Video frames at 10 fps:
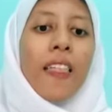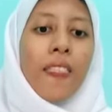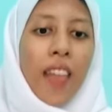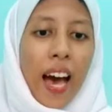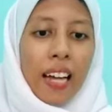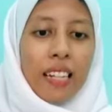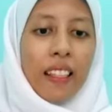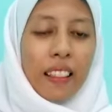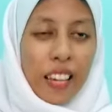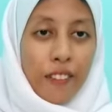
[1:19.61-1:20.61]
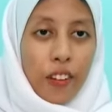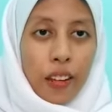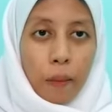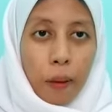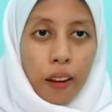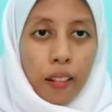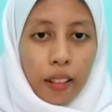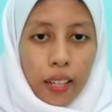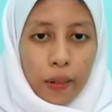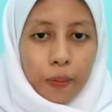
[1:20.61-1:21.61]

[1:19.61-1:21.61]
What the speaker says: that live independently.